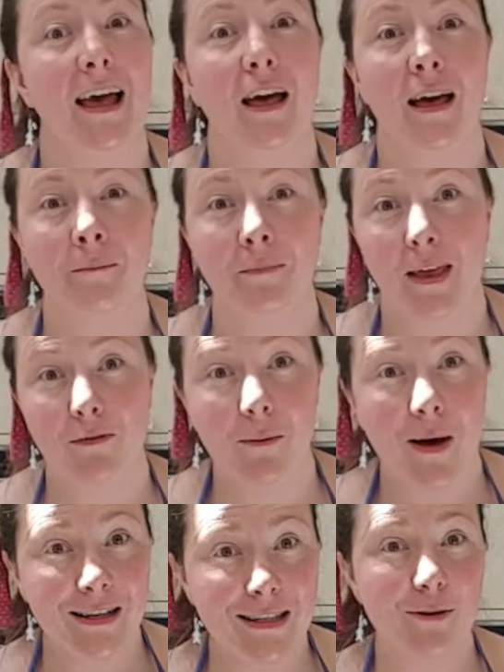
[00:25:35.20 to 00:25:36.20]
if
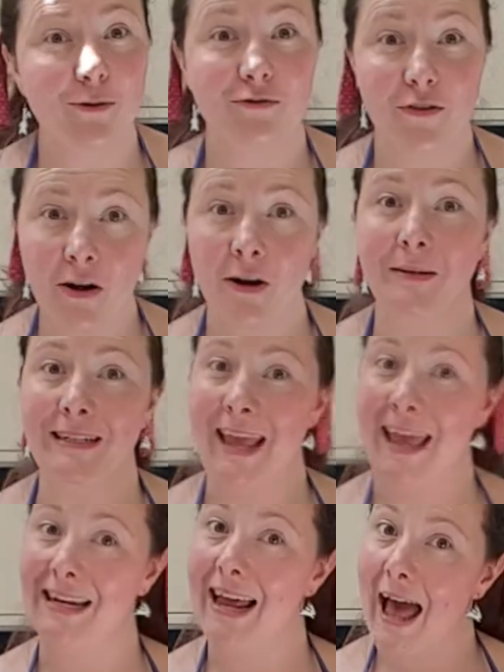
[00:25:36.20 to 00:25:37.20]
you ask your grown-up to
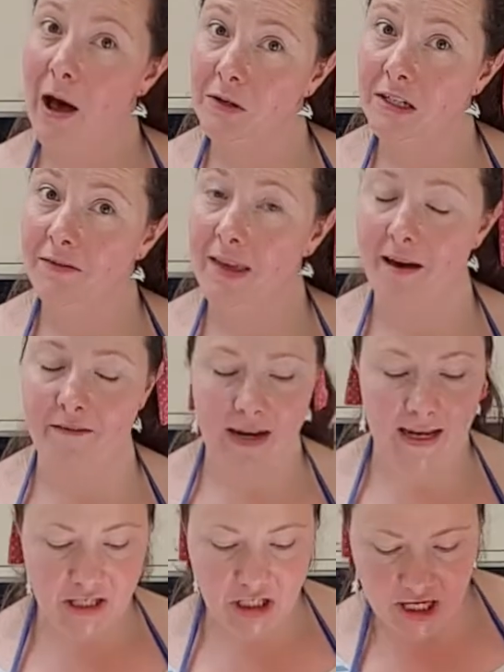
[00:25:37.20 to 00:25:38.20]
take it out of the oven
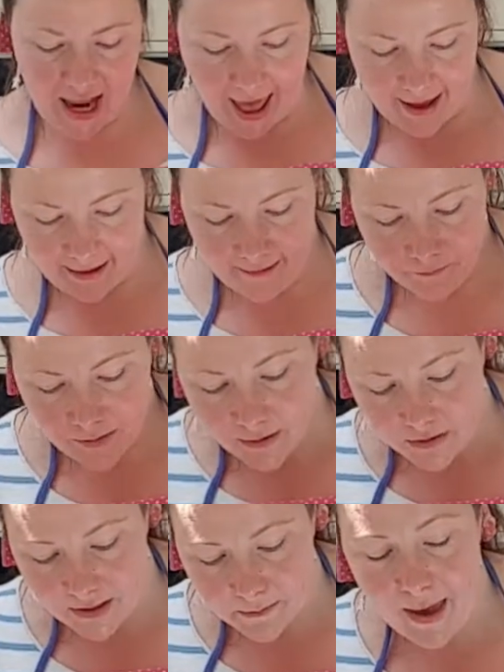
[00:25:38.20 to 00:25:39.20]
and check,
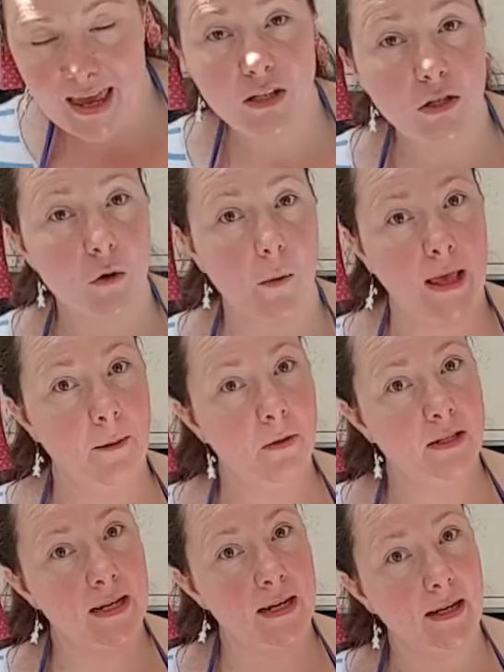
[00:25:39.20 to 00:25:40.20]
just make sure when you
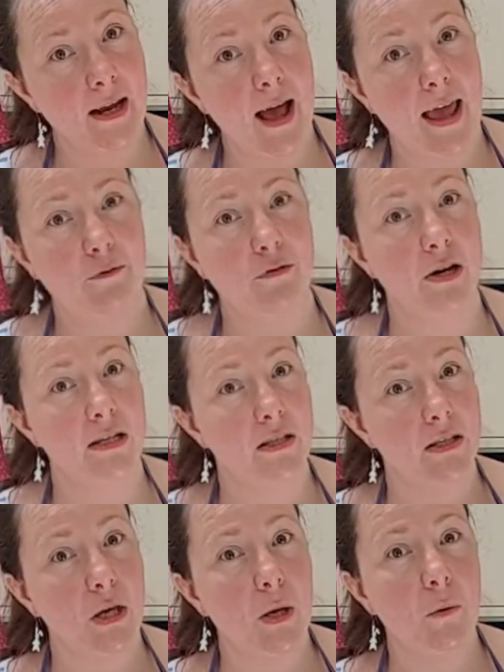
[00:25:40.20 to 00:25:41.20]
put a knife or a
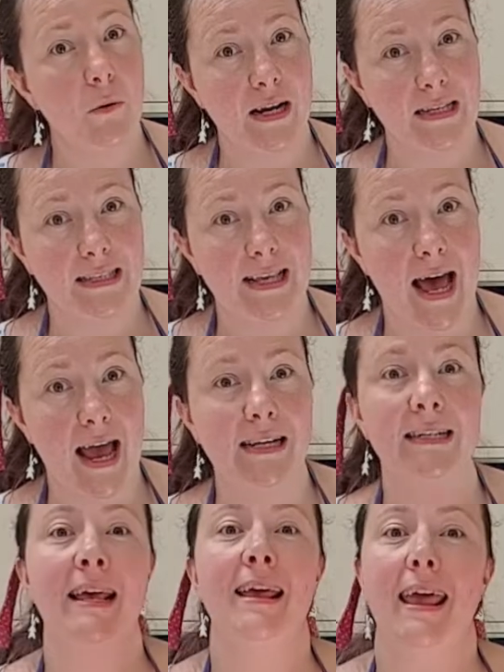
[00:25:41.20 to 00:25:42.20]
skewer
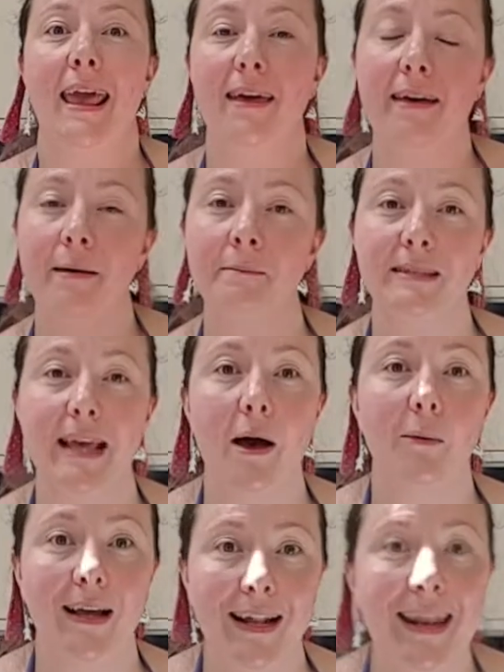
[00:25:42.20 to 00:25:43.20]
inside, it comes
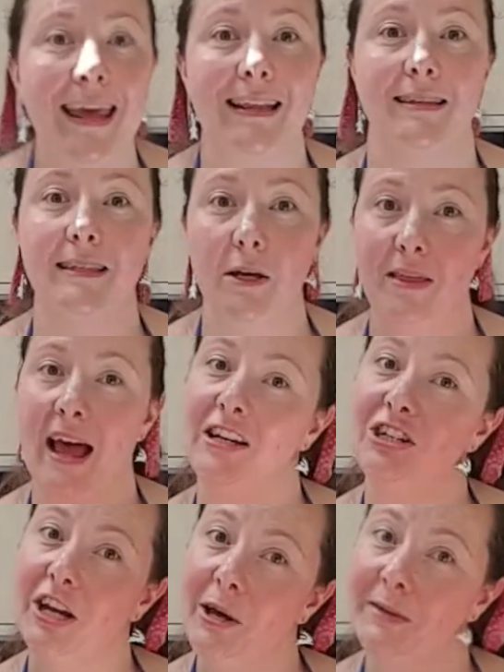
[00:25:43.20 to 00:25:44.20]
out clean, so
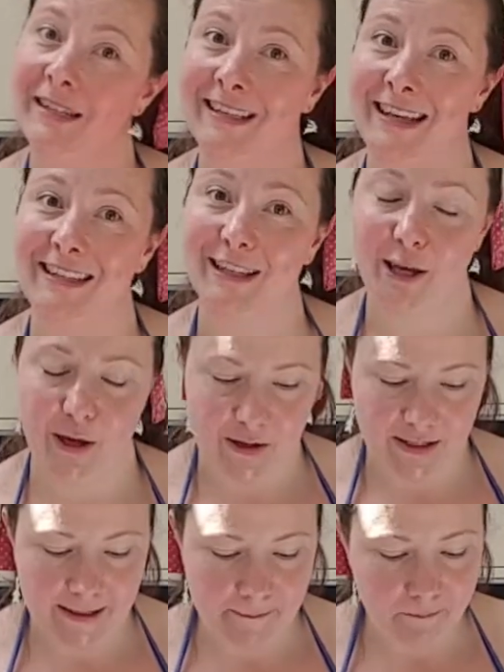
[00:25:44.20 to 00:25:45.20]
that shows us it's
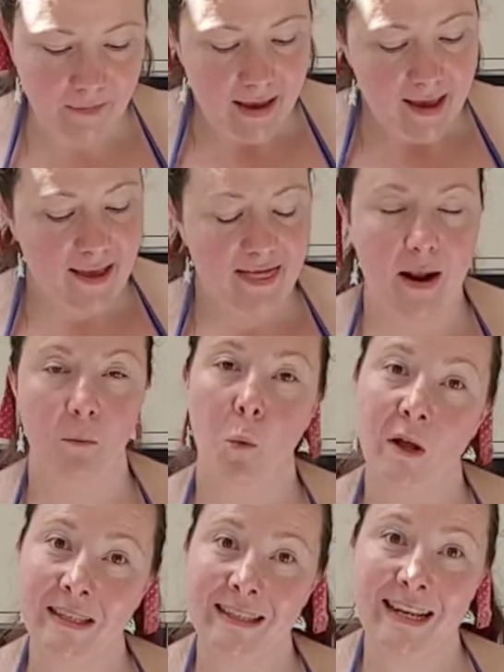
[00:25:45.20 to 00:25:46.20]
cooked. Then
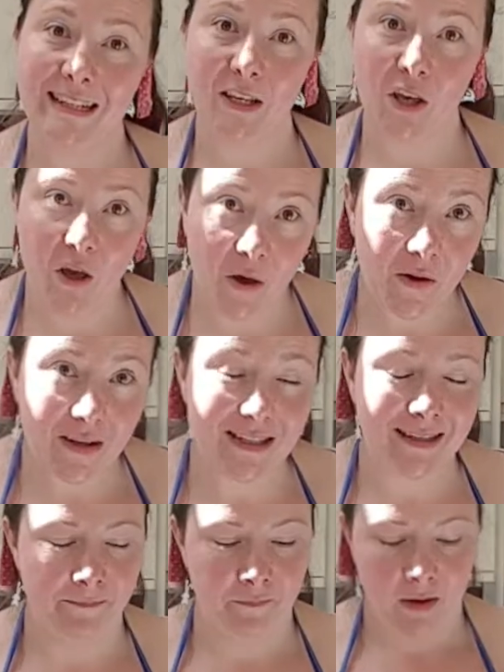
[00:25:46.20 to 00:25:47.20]
once it's
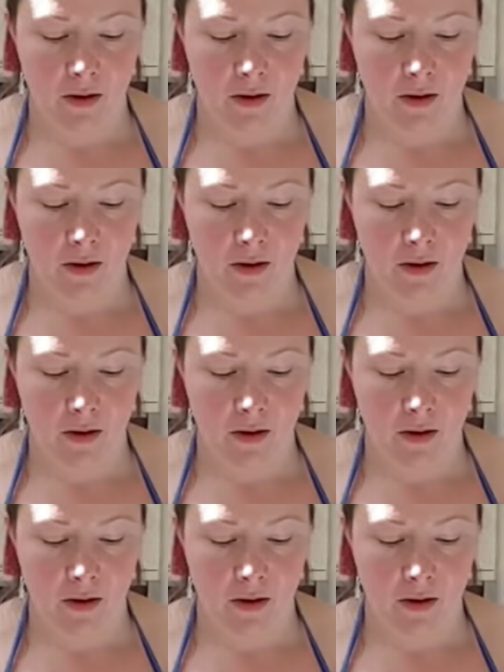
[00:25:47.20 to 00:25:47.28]
cooked,